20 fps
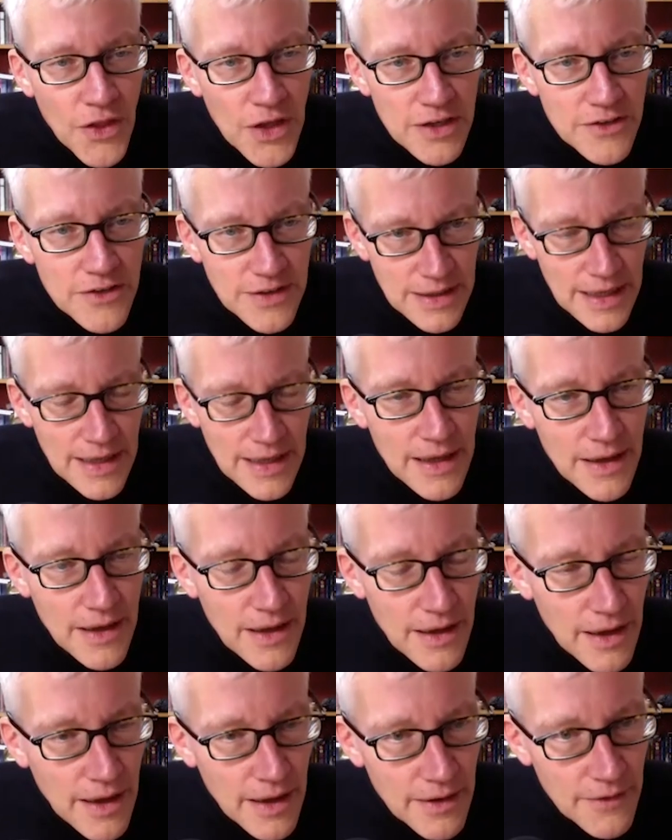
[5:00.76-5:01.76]
that
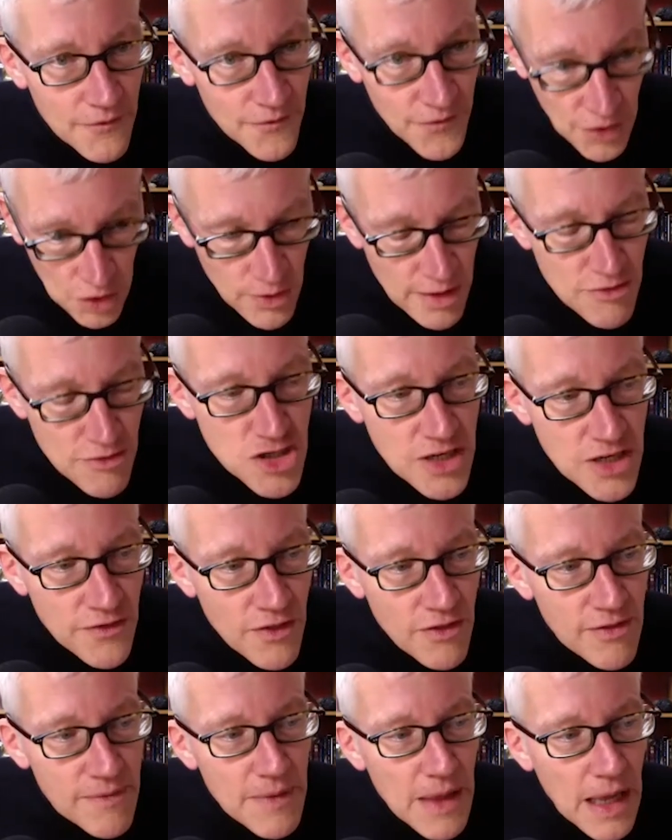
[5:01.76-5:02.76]
for
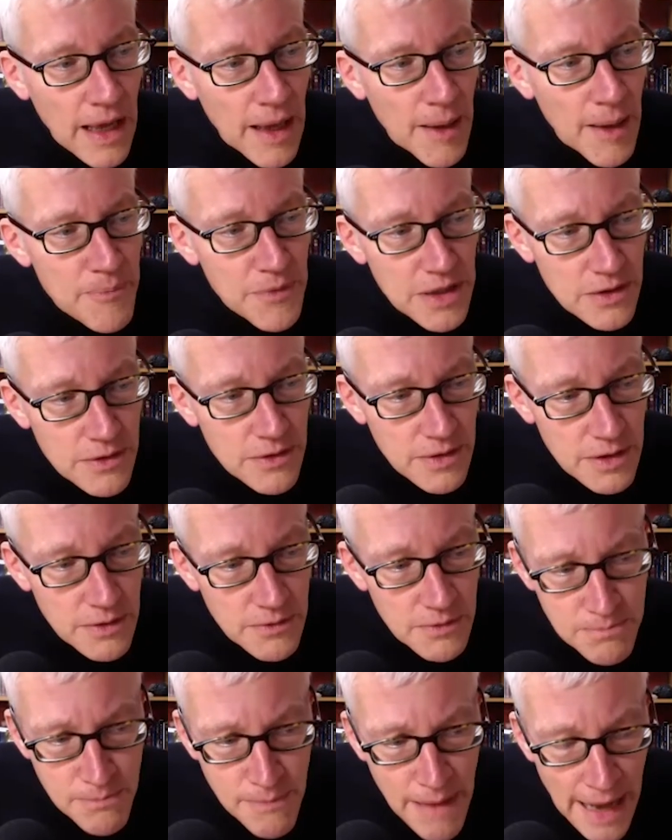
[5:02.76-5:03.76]
Christians,
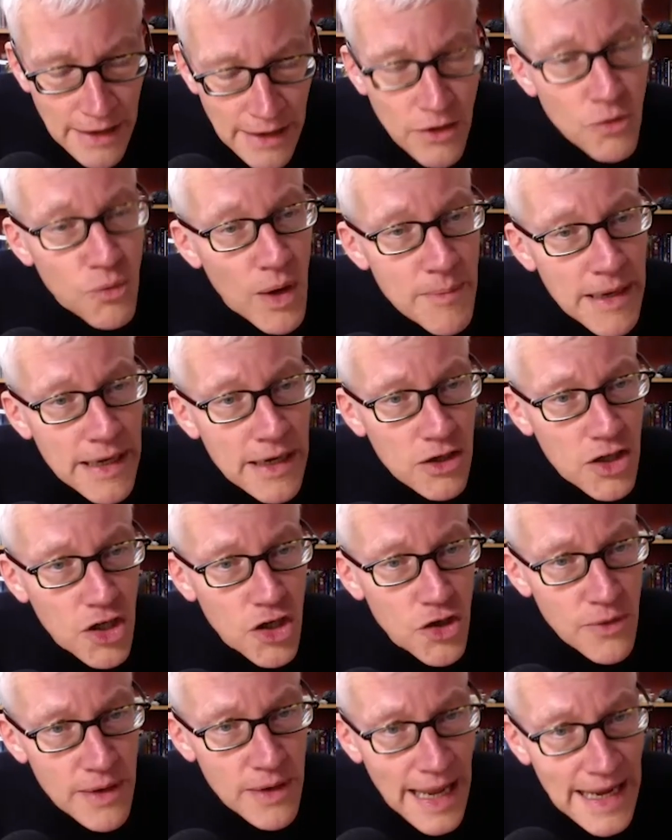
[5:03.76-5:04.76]
men and women
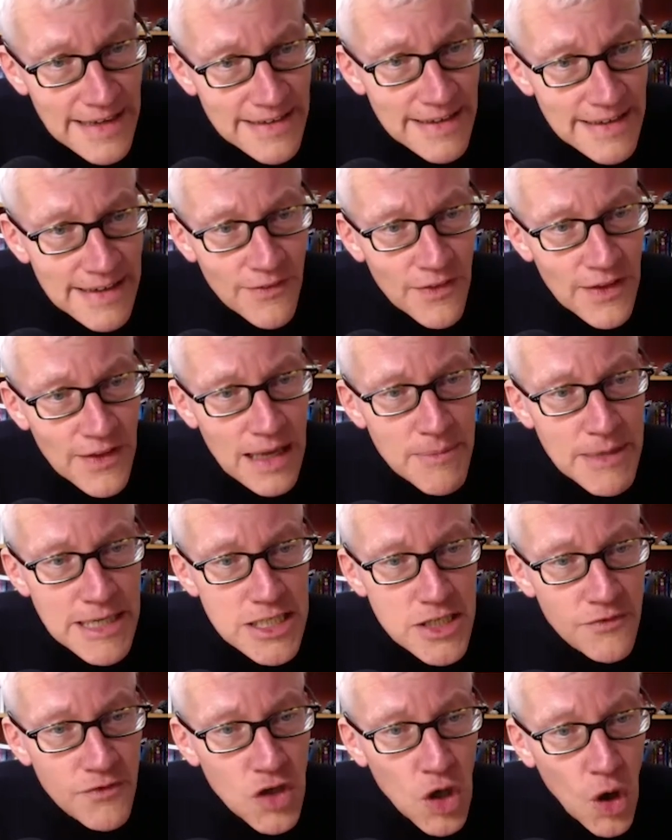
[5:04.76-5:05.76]
are created in the
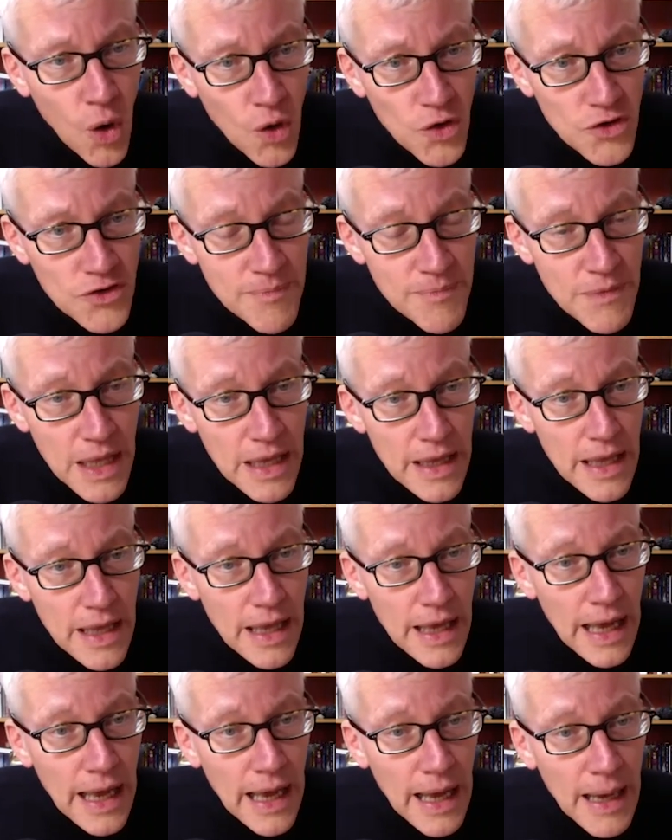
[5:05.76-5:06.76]
image of God,
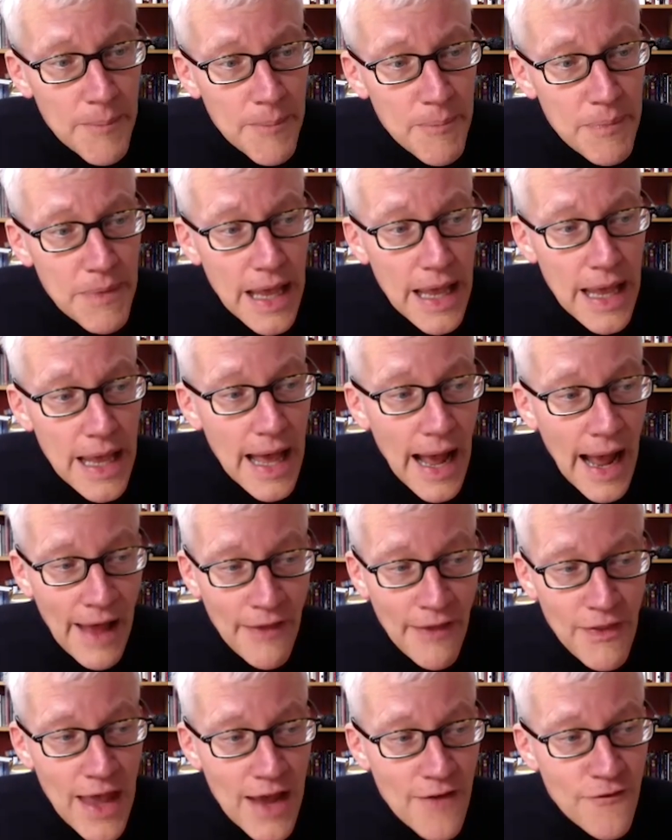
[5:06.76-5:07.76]
and
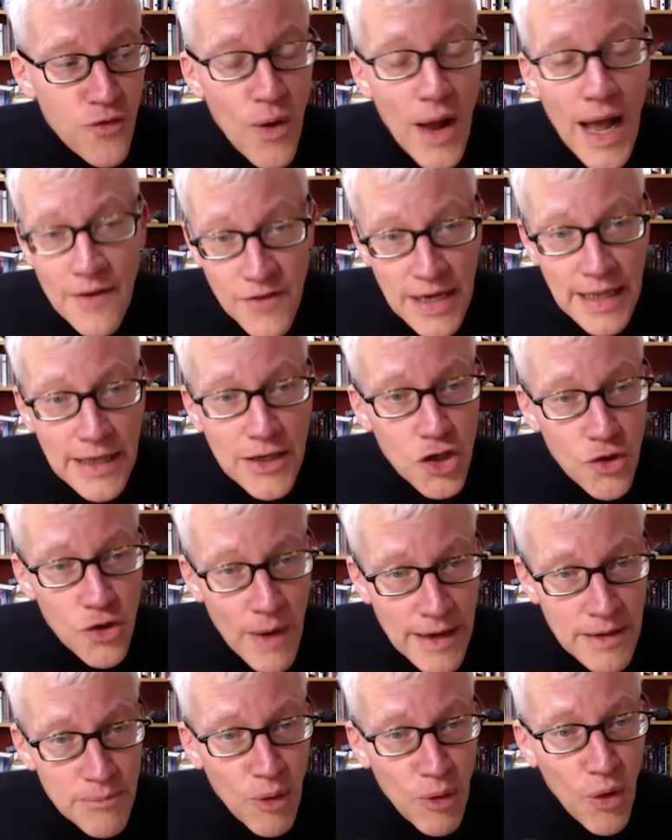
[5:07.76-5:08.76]
therefore have an
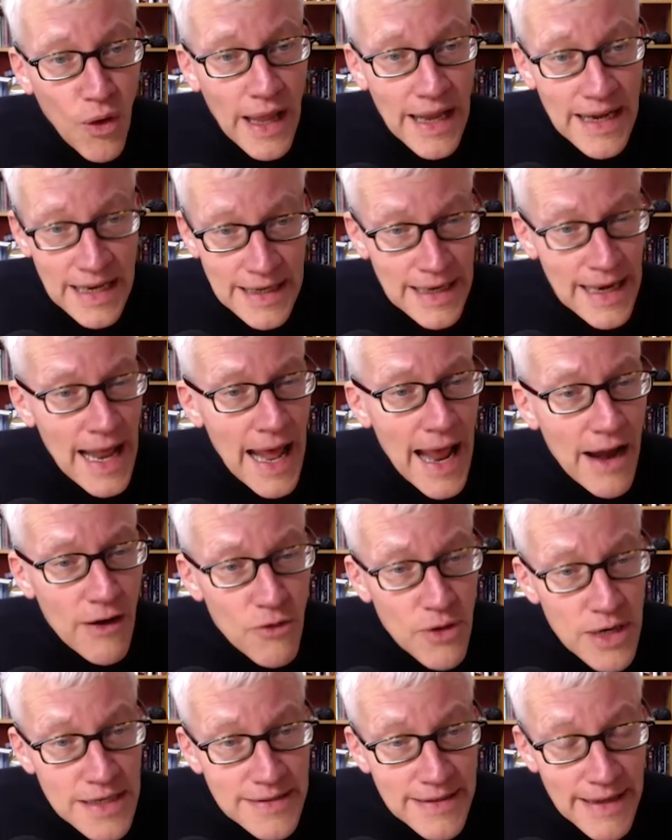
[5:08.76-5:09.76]
incredible and an
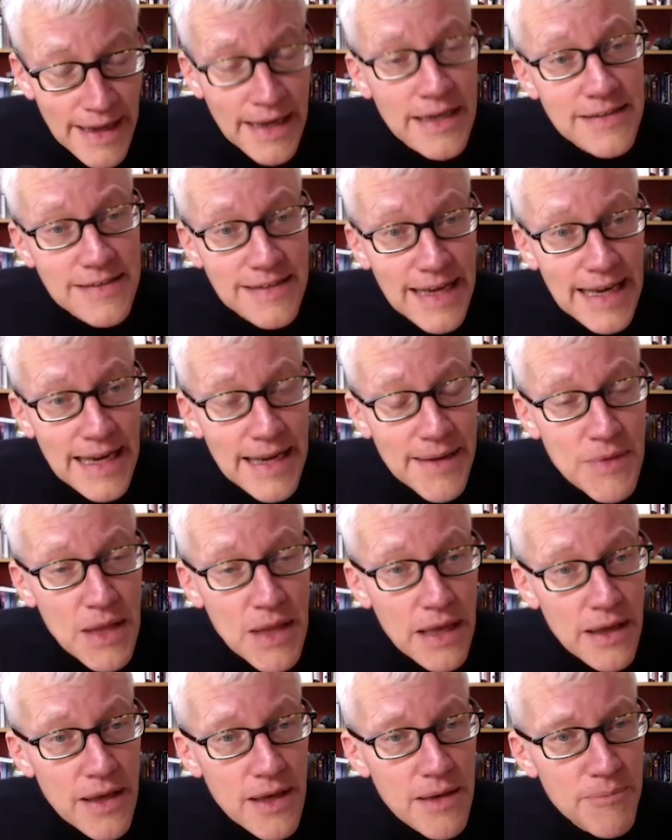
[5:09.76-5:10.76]
inherent dignity.
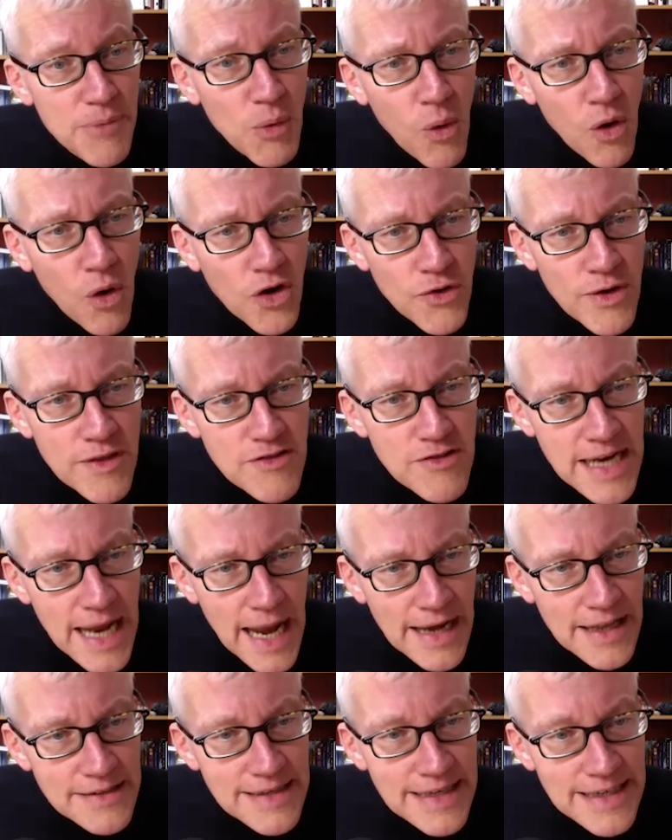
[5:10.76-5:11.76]
But what
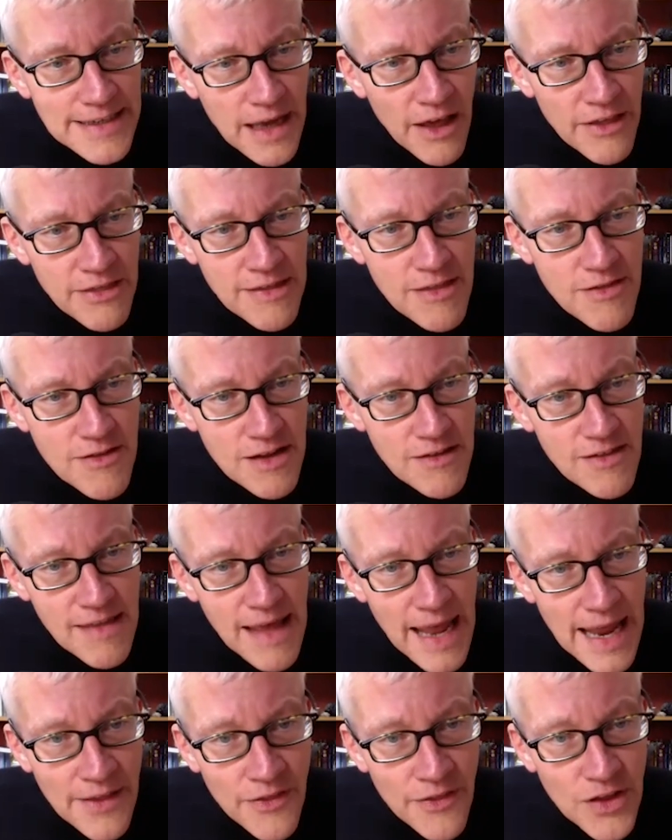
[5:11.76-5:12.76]
Christianity does is to
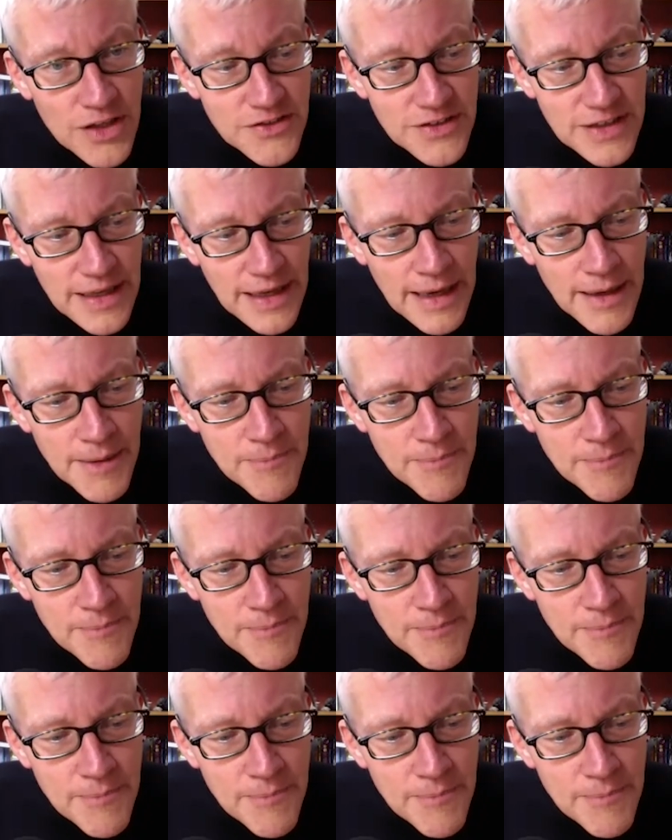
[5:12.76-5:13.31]
say that,